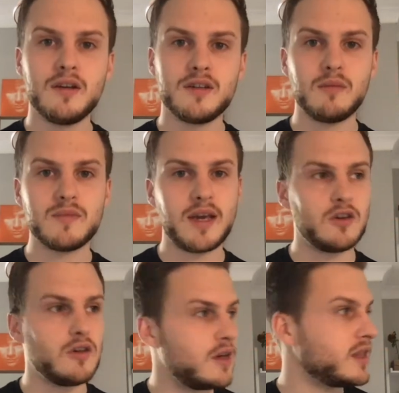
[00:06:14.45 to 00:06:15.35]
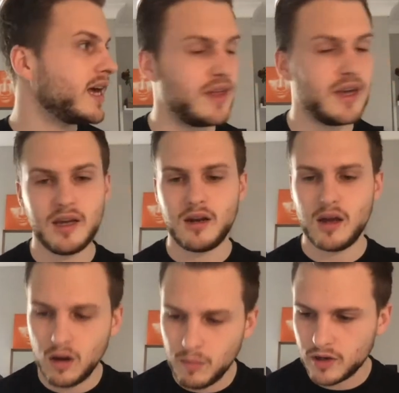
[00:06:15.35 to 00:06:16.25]
Some days I'll sit there thinking
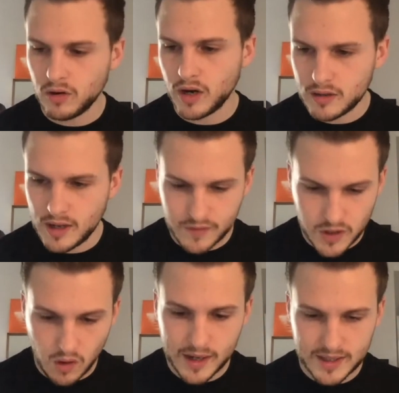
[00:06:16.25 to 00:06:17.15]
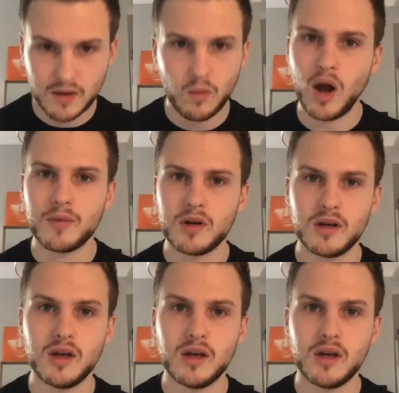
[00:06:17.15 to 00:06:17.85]
like, oh my God, I have no idea what I'm gonna